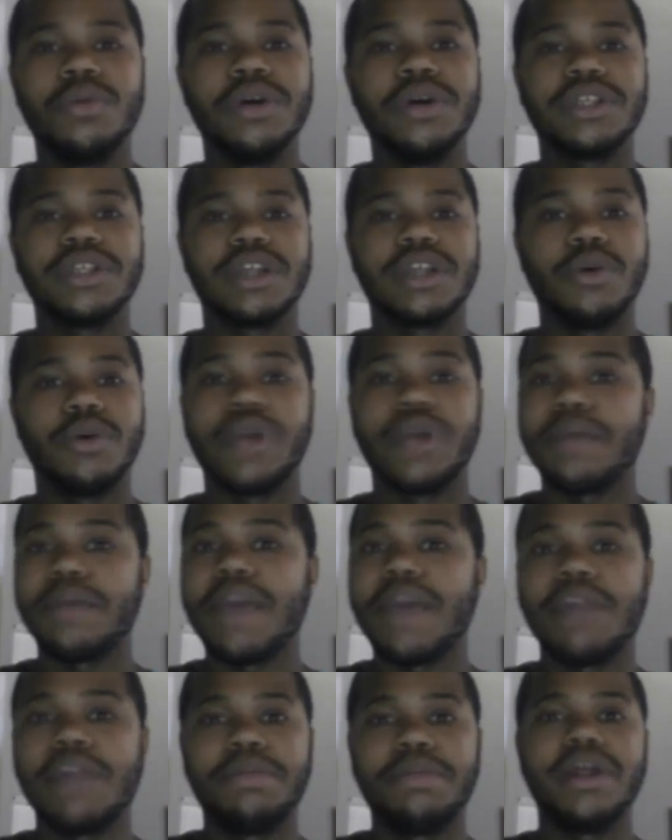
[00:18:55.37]
was, they
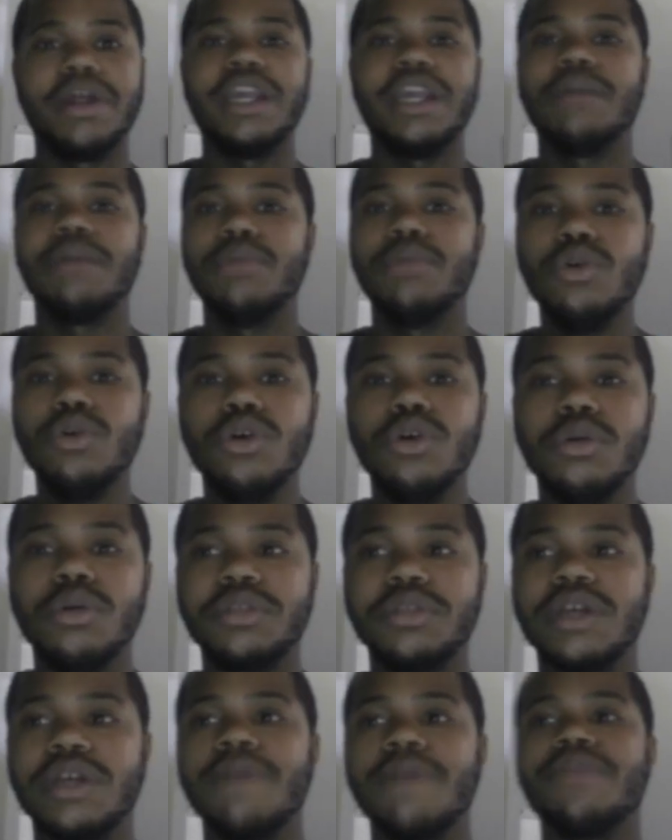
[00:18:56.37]
made plenty of
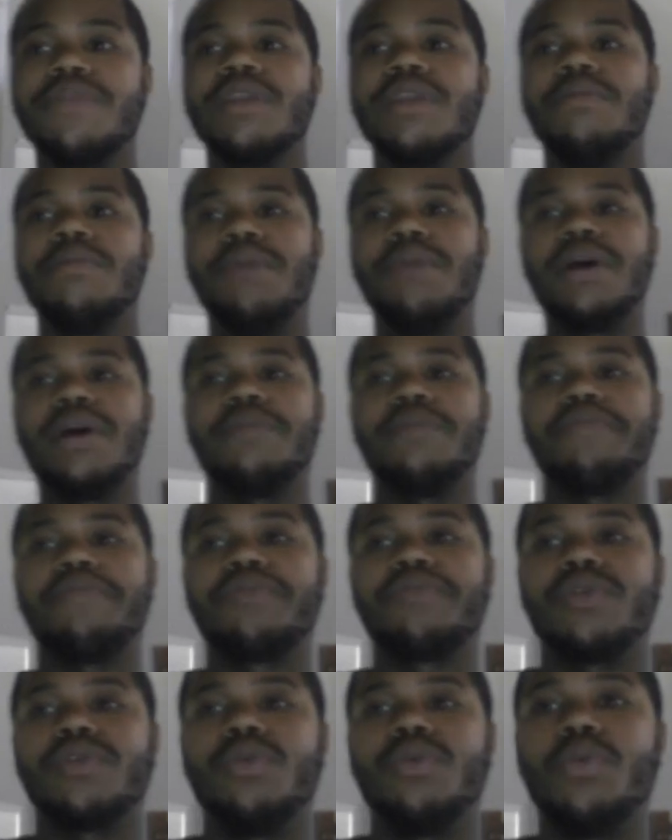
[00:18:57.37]
moves, but
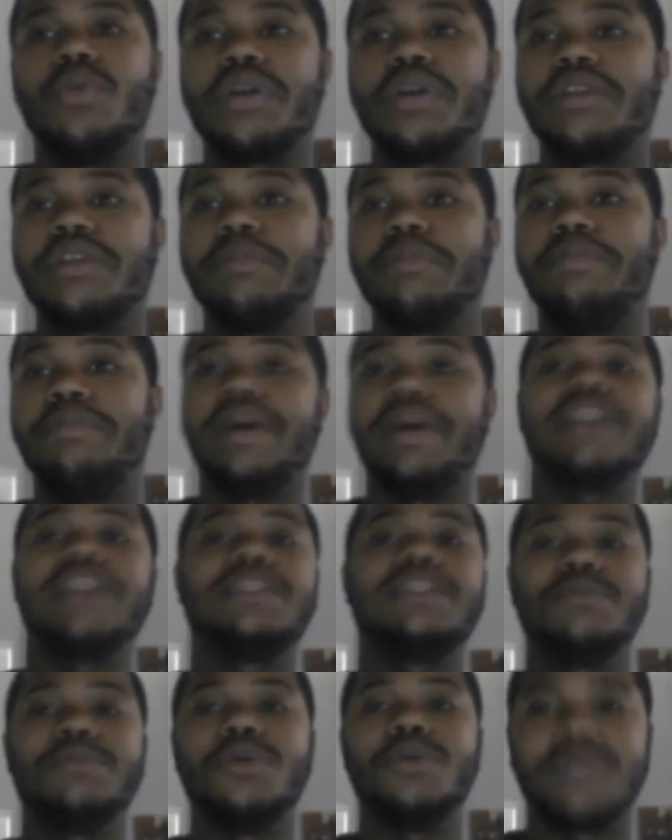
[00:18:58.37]
one of the
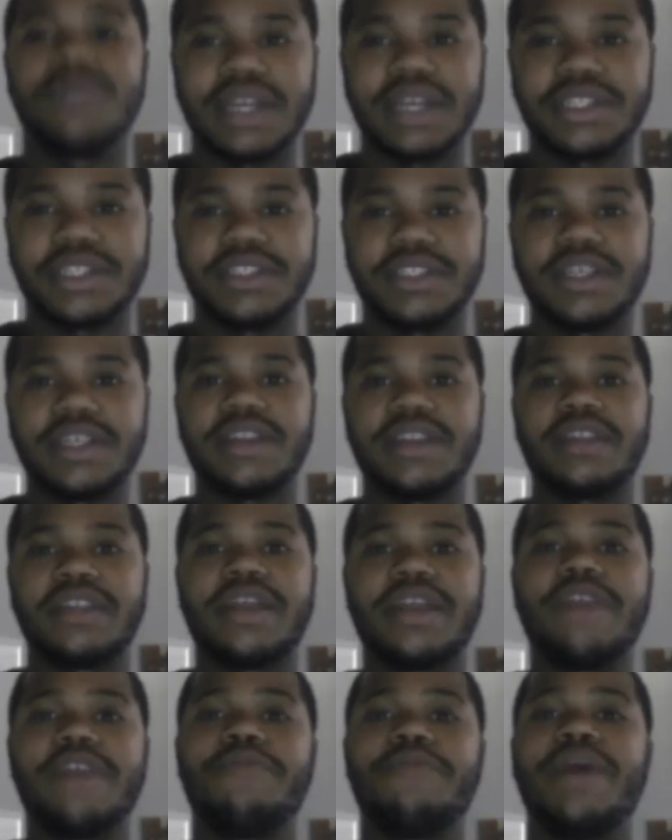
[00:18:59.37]
biggest moves, I should say,
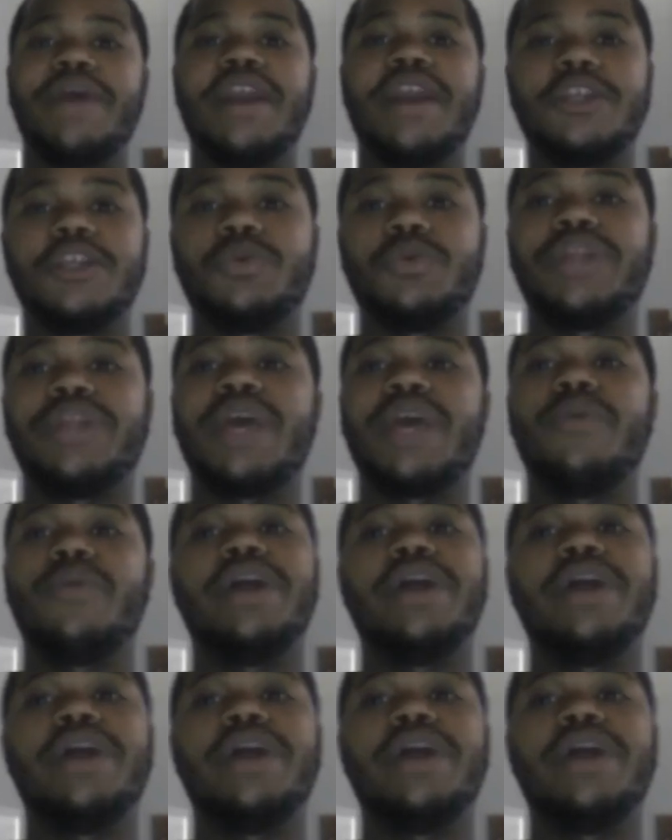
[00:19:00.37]
that they've made is when they